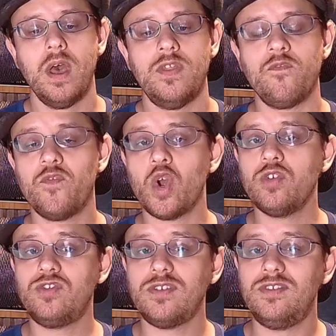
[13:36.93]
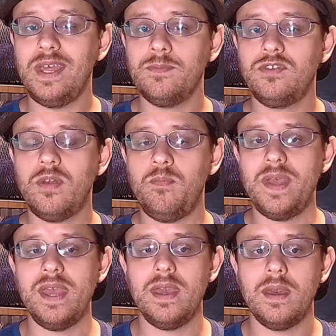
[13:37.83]
The first seems to
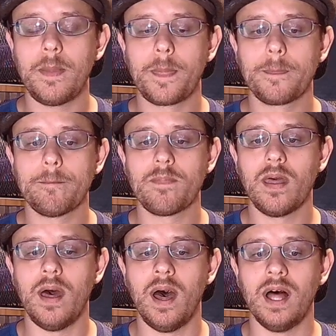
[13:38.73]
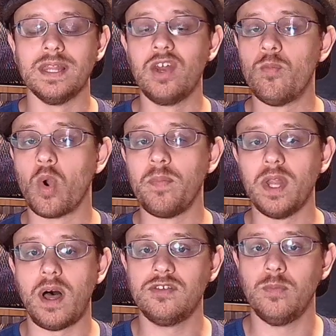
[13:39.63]
be a little more
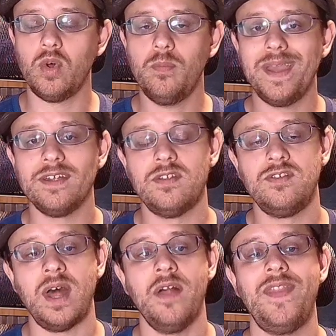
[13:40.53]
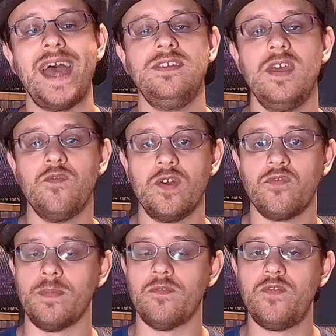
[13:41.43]
plausible because it's not that different
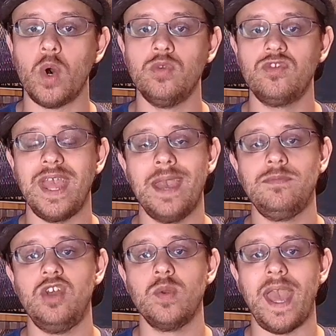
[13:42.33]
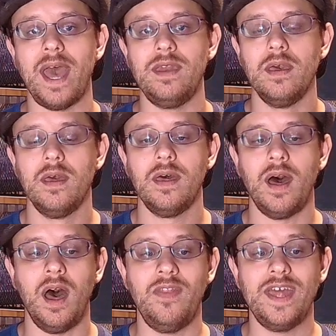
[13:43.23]
from the phone scams you get
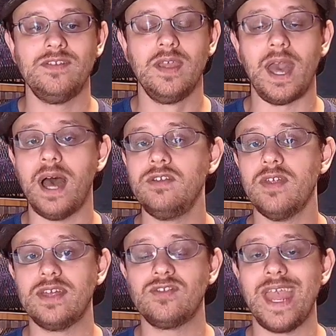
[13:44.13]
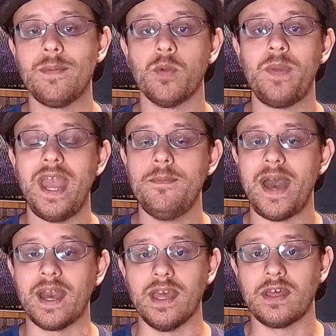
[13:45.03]
that guys like Scammer
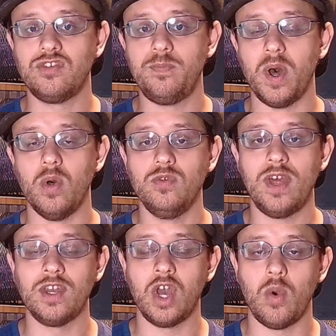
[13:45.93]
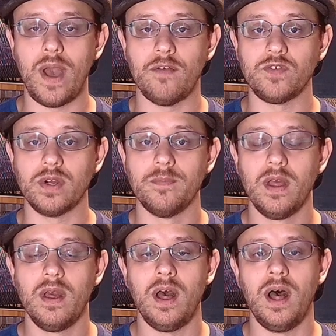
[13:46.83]
Payback expose and go after.
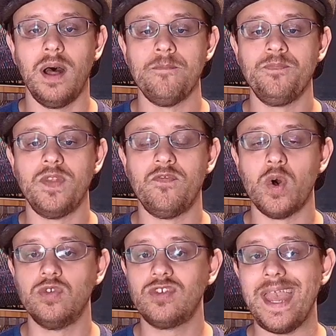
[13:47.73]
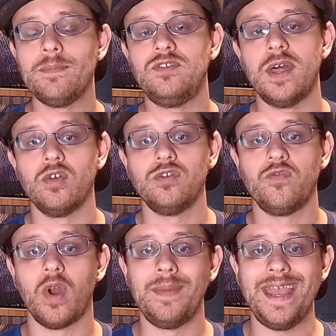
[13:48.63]
The phone scam centers
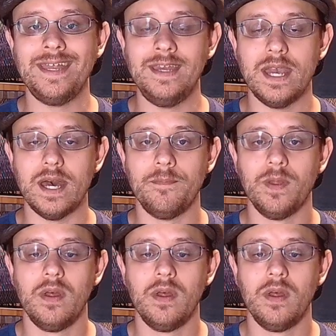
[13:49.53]
from India.